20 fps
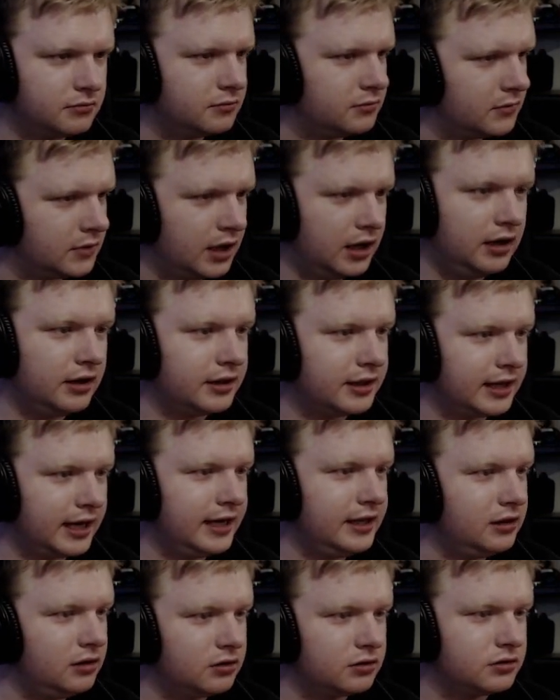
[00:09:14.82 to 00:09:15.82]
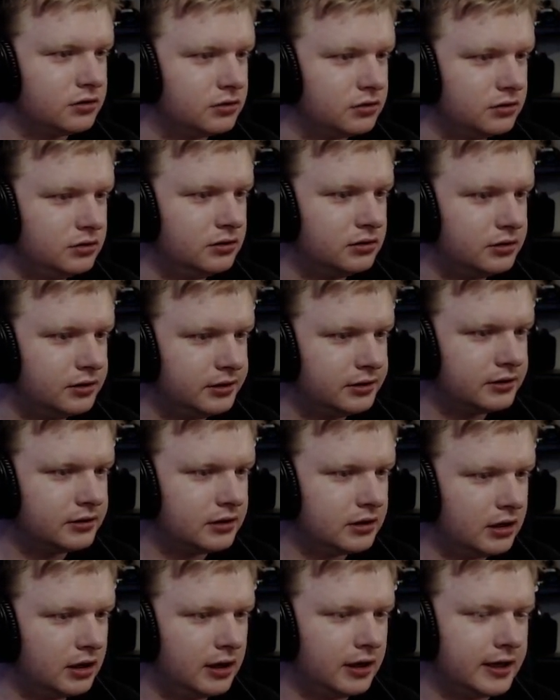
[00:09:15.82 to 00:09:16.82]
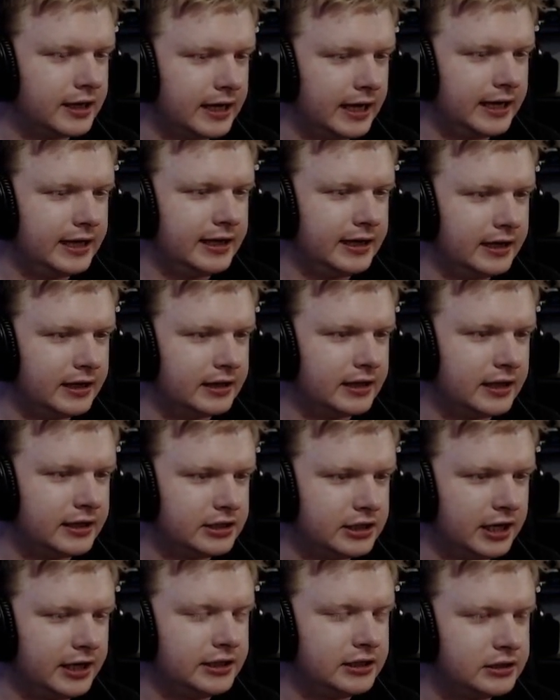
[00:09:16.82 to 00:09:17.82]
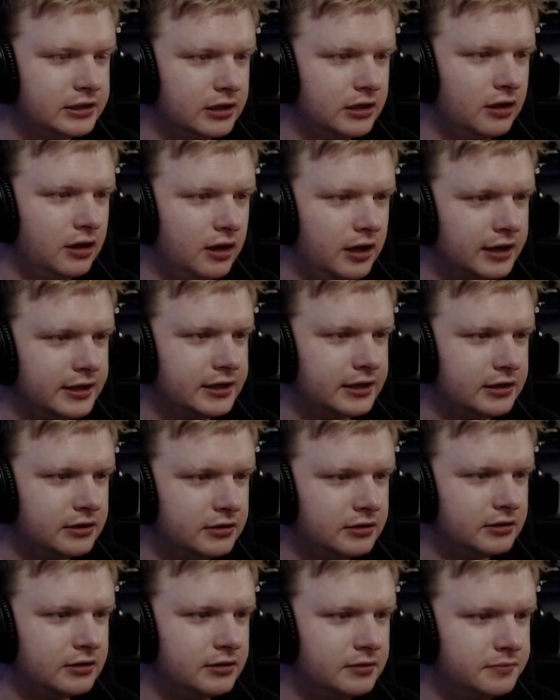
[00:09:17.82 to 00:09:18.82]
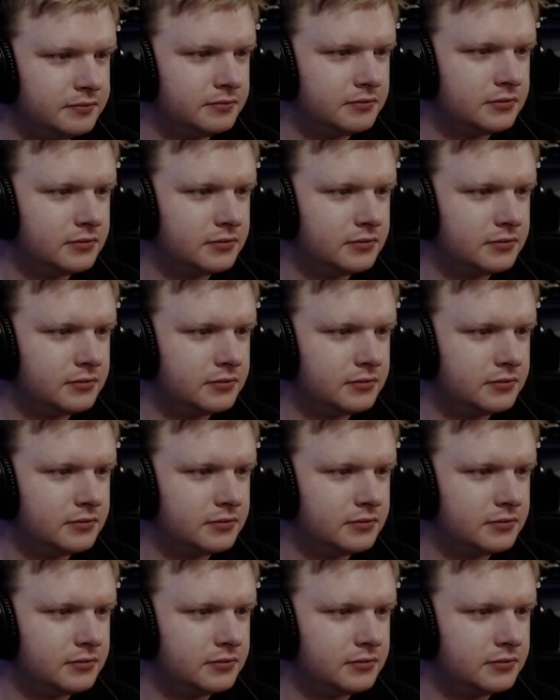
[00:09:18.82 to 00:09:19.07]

Oh, they look good. Okay, yeah, they changed the lighting on them.